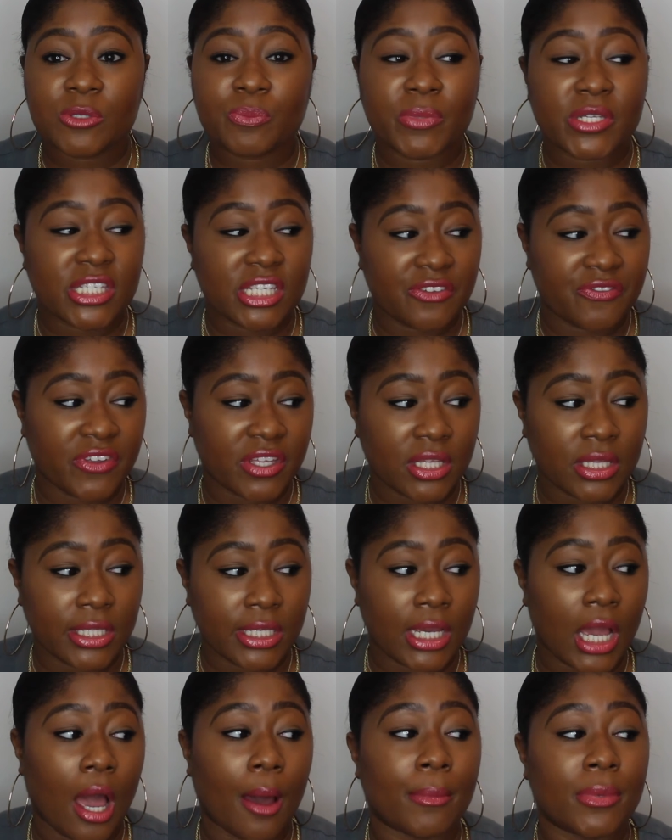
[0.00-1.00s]

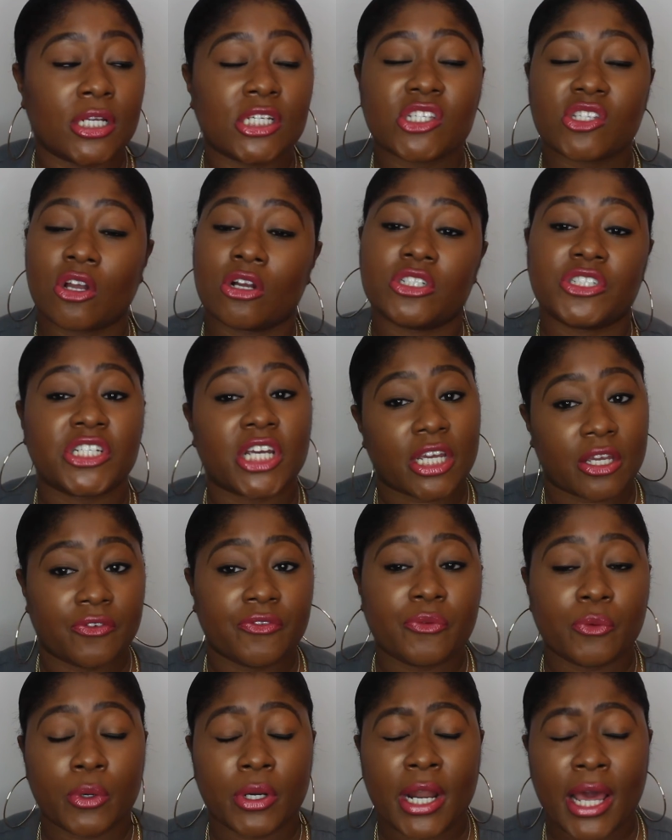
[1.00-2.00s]
specifically, I'm gonna start checking
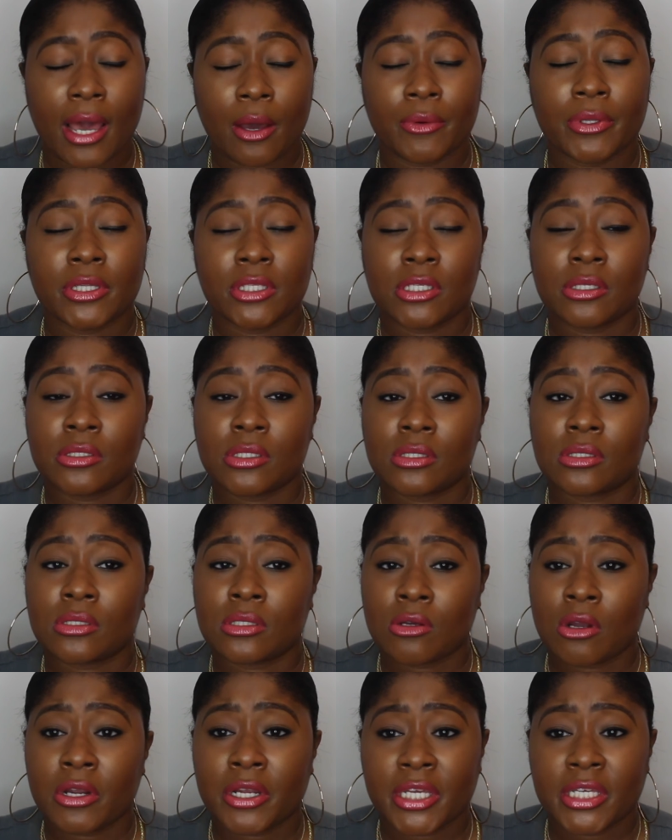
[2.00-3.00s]
for now in the
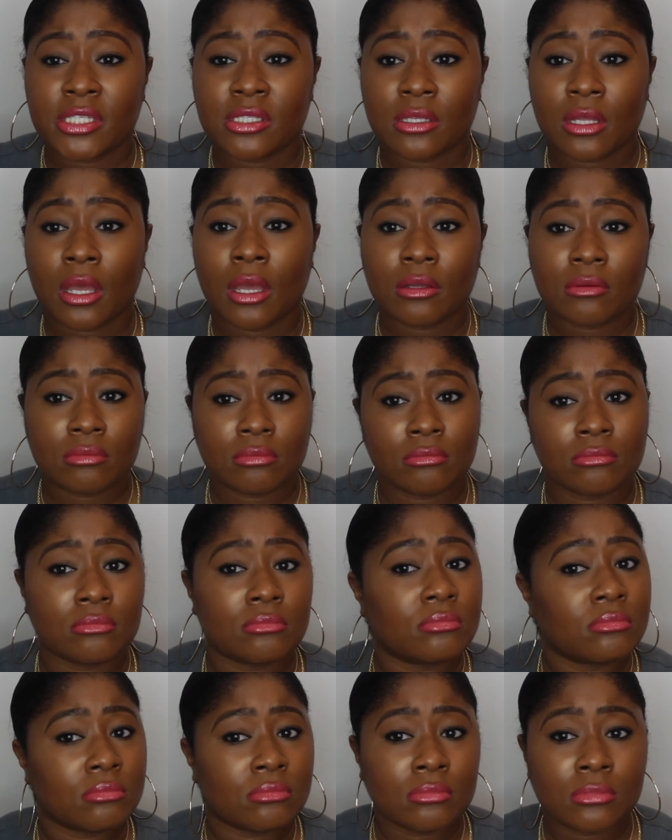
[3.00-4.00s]
Target
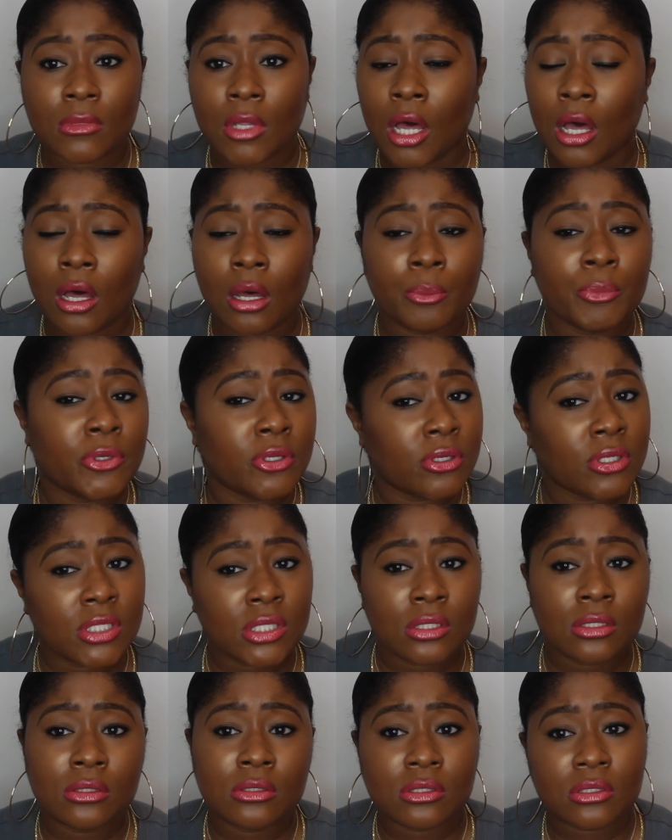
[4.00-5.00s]
uh,
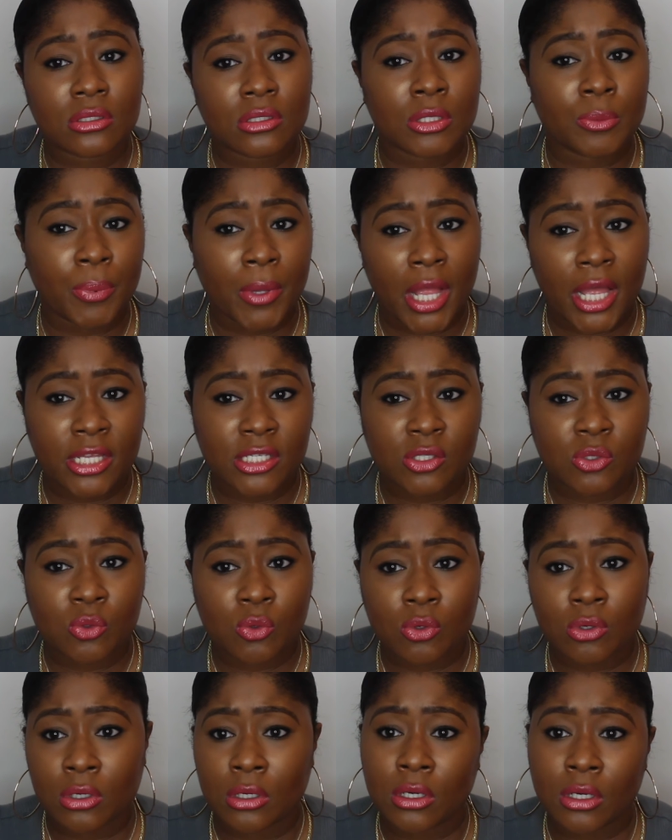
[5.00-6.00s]
beauty supply
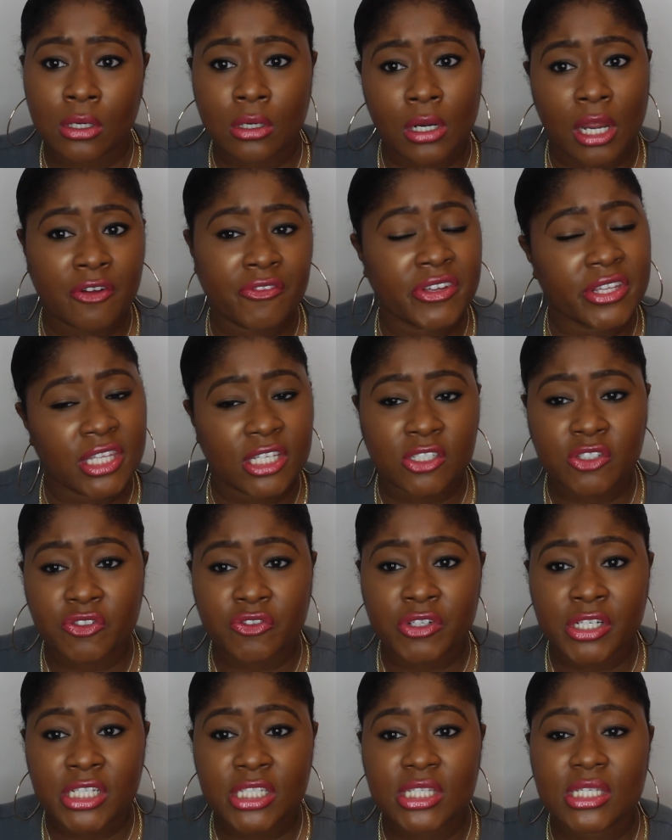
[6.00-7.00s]
store, everything
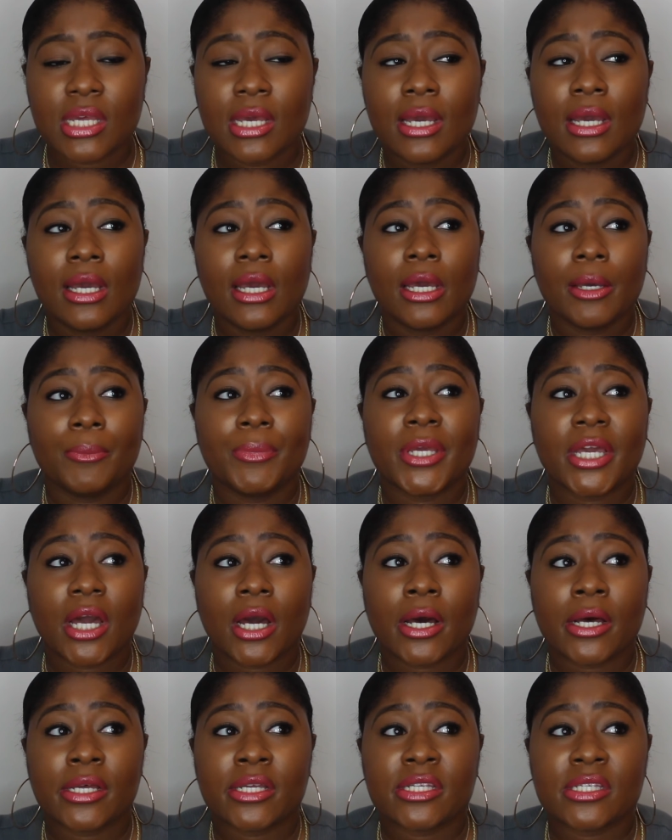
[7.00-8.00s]
streets,
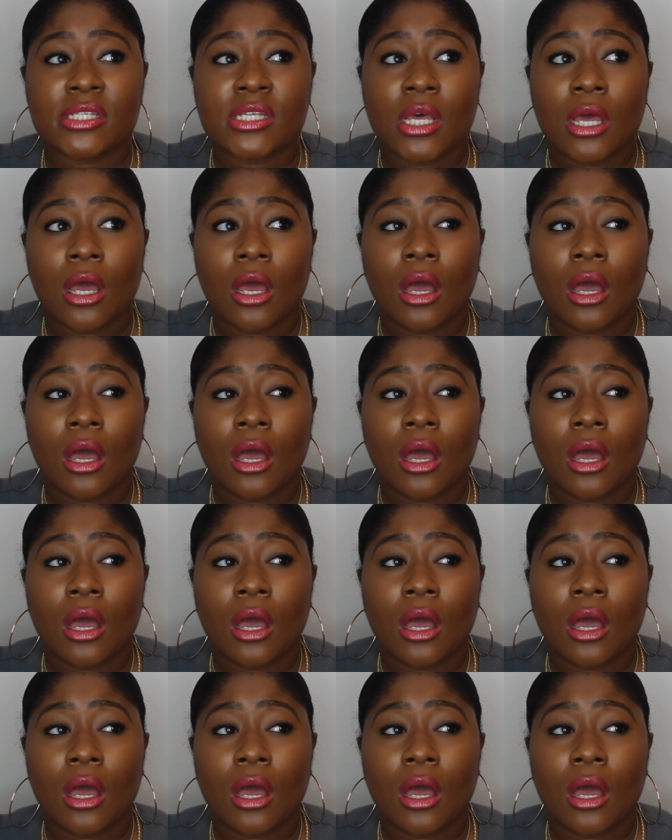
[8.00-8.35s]
because